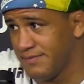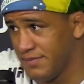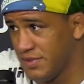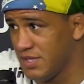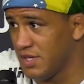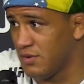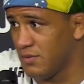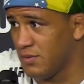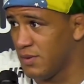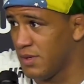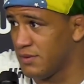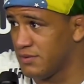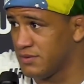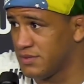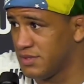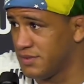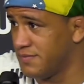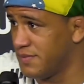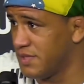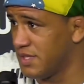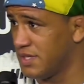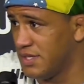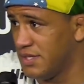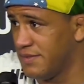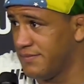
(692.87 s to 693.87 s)
be aware on the
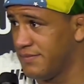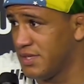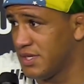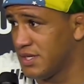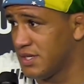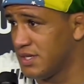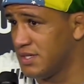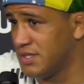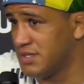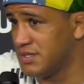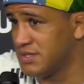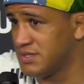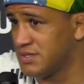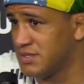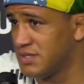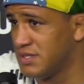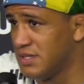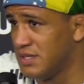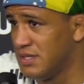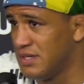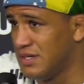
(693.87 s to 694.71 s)
beginning because